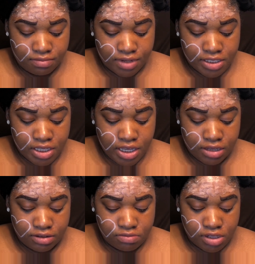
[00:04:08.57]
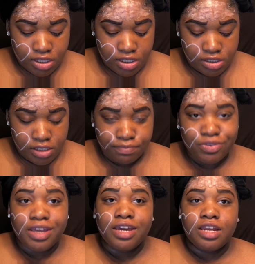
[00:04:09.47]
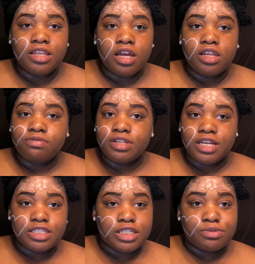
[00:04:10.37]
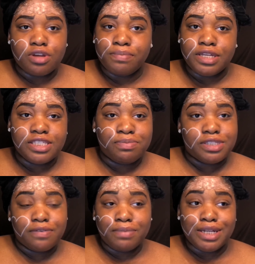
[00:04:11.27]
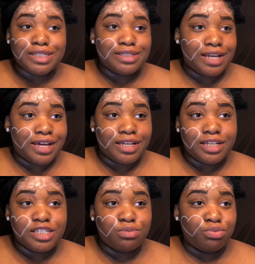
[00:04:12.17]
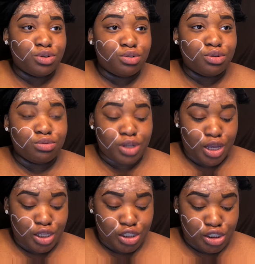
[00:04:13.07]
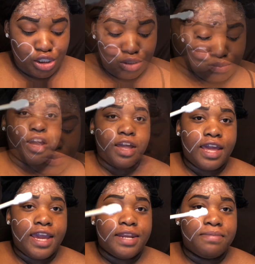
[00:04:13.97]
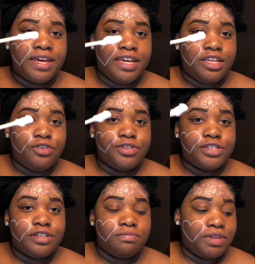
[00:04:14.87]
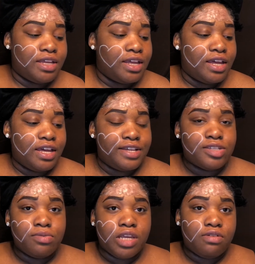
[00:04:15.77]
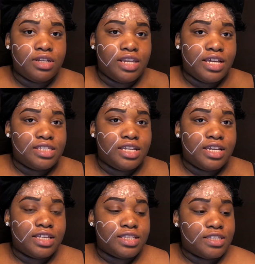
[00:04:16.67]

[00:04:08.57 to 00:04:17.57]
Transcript: That's it. It's really easy. And I thought liquid latex was gonna be expensive, but it's not. It's real, like it's cheap. Handmade Q-tip and some liquid latex.